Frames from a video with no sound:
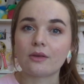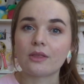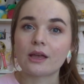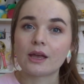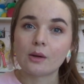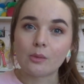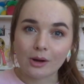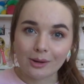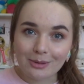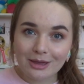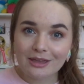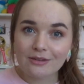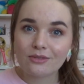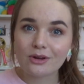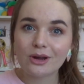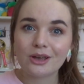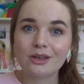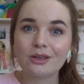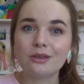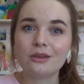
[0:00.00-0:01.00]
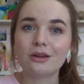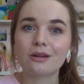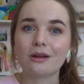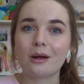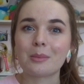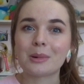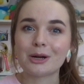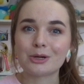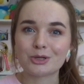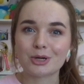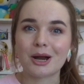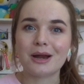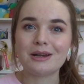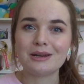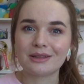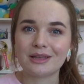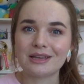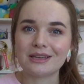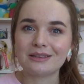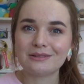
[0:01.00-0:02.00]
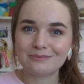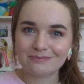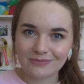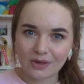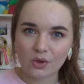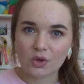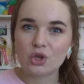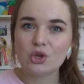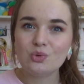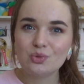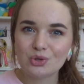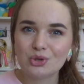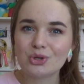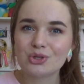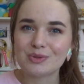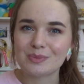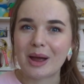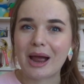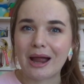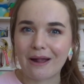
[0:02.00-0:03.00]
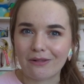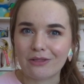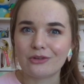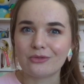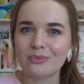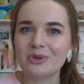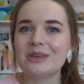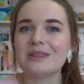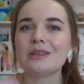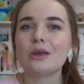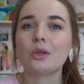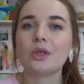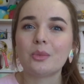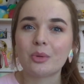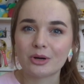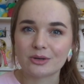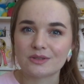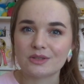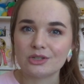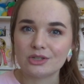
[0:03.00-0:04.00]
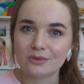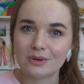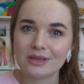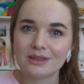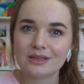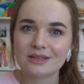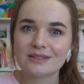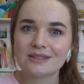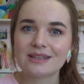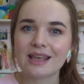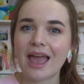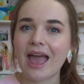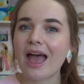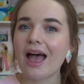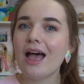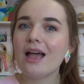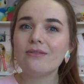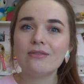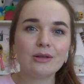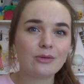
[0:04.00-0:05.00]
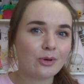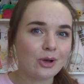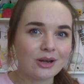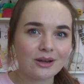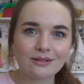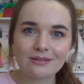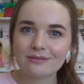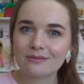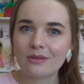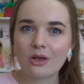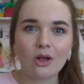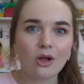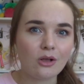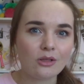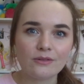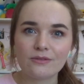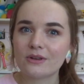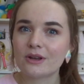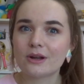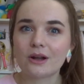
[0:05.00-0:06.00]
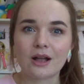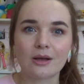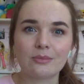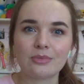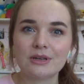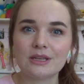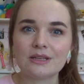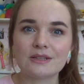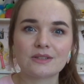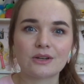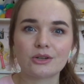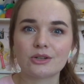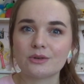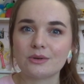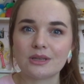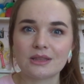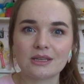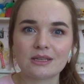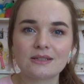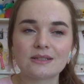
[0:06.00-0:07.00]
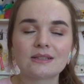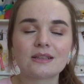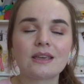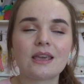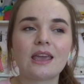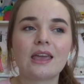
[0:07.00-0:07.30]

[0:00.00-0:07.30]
Like, I want to make it very clear, I'm not trying to, like, accuse Good Smile of being the only person doing this. Everyone, all the figure companies are doing this.